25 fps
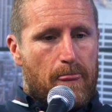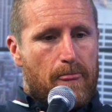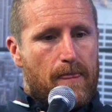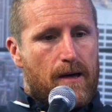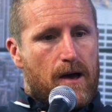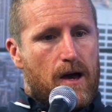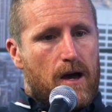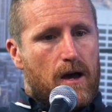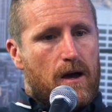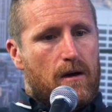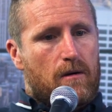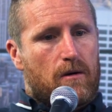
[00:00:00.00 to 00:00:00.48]

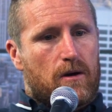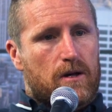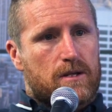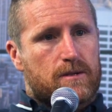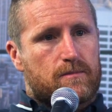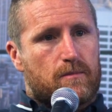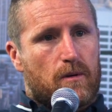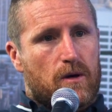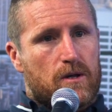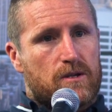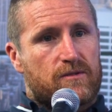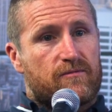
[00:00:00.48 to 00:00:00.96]
I
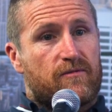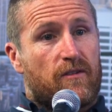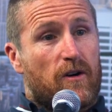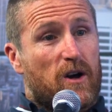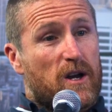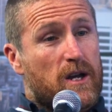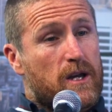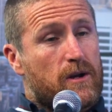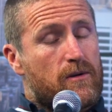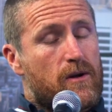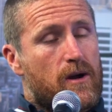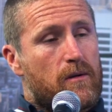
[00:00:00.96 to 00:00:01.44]
suppose,
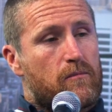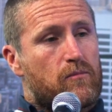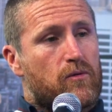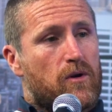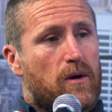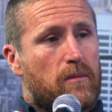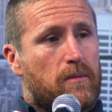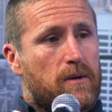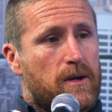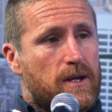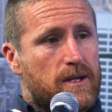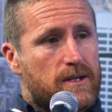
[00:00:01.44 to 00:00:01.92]
finding your own
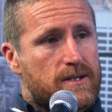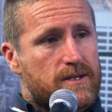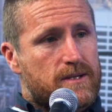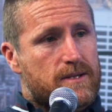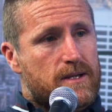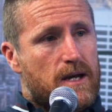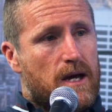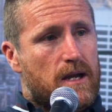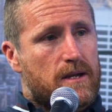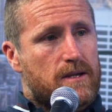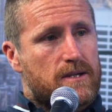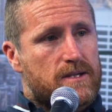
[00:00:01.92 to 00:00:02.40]
properties,
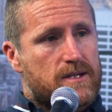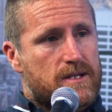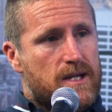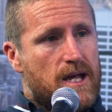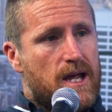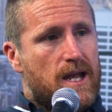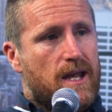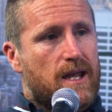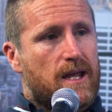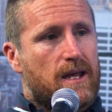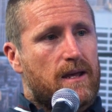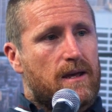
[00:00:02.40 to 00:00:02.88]

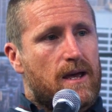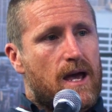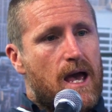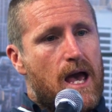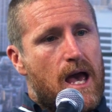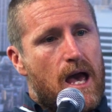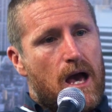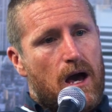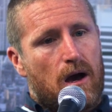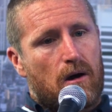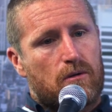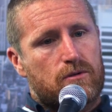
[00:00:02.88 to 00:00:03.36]
understanding
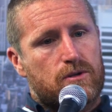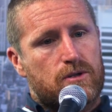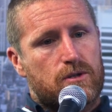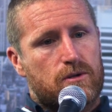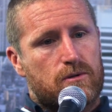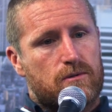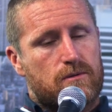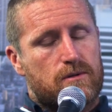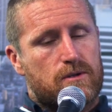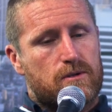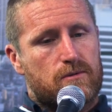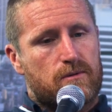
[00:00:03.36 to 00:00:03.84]
how
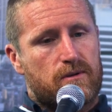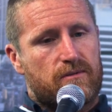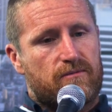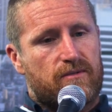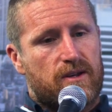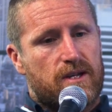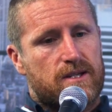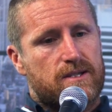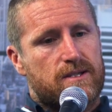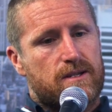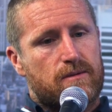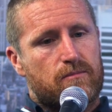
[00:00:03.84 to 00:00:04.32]
to
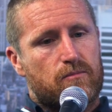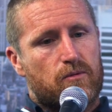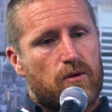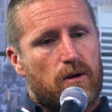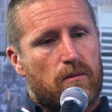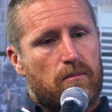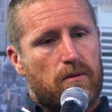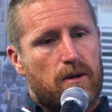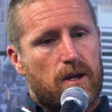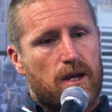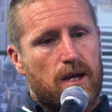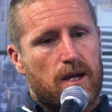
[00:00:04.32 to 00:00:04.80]
invest in
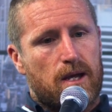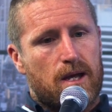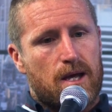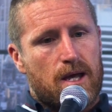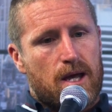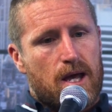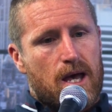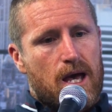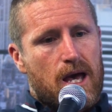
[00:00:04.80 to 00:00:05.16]
property,